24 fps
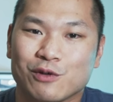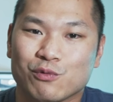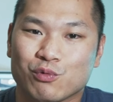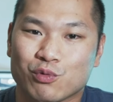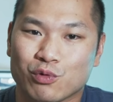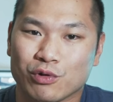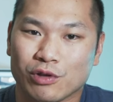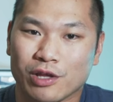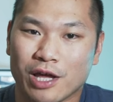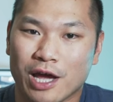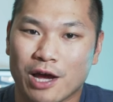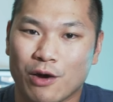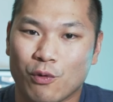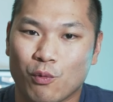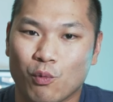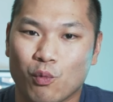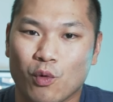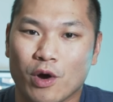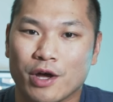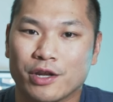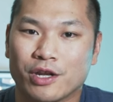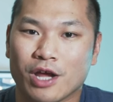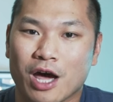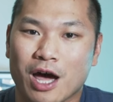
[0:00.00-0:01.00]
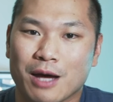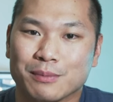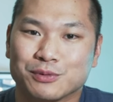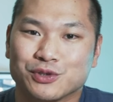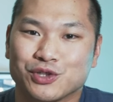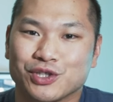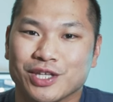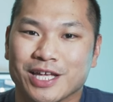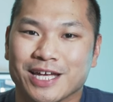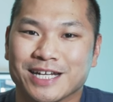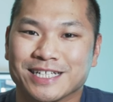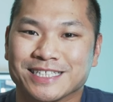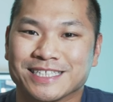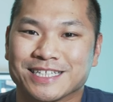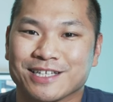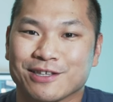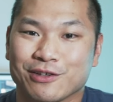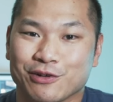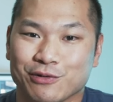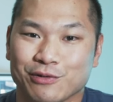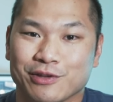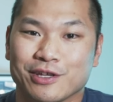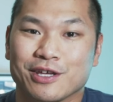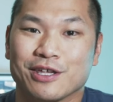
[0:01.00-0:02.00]
rule out one option that is
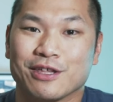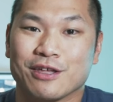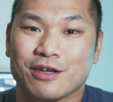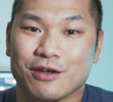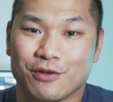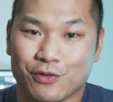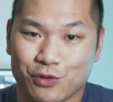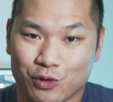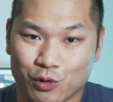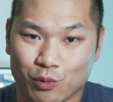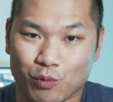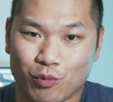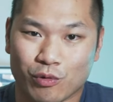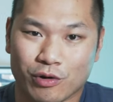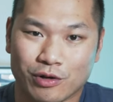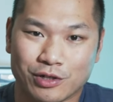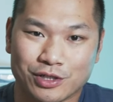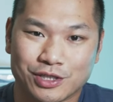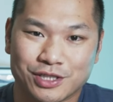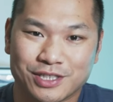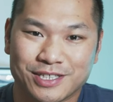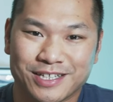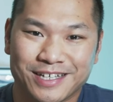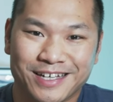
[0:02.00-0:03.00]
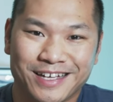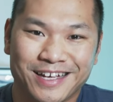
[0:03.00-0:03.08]
clearly the worst.